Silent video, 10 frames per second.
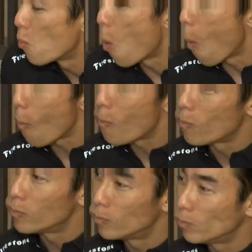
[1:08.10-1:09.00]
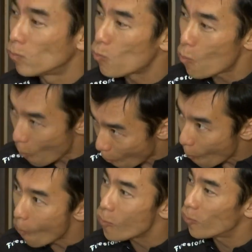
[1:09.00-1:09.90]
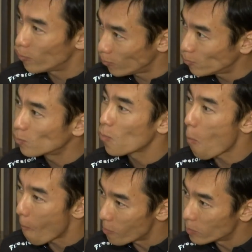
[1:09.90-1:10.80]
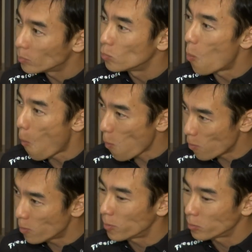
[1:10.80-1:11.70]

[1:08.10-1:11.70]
This is fuel food for you, isn't it? Good energy food.